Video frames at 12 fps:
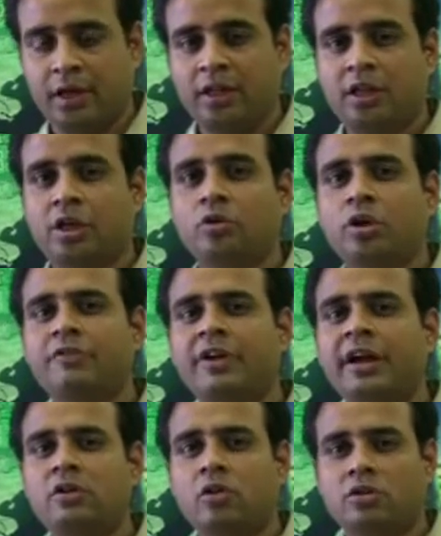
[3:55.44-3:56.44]
In the
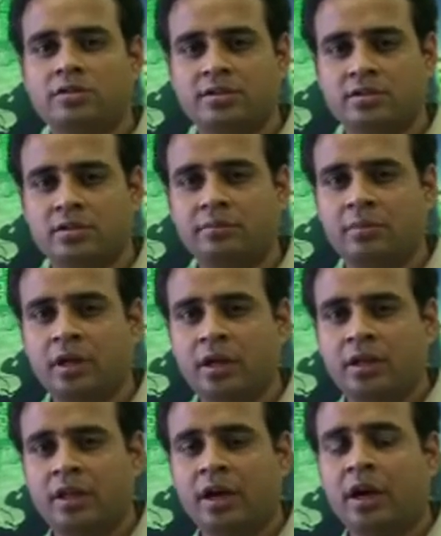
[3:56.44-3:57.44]
unified clock system,
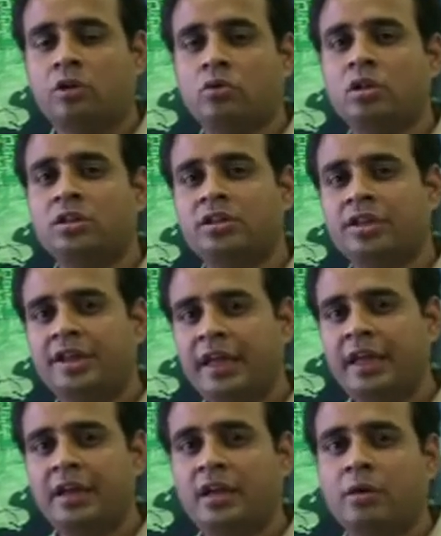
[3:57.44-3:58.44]
there are total
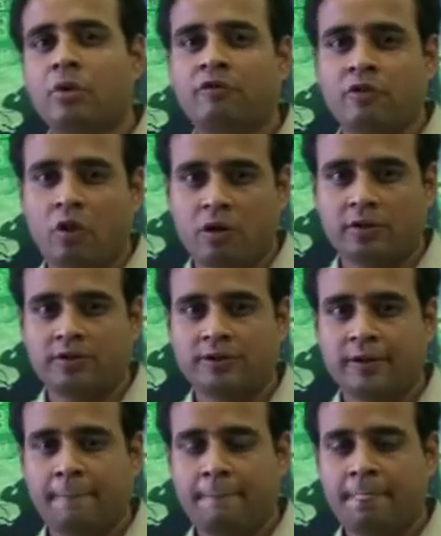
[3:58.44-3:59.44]
3 number of clocks.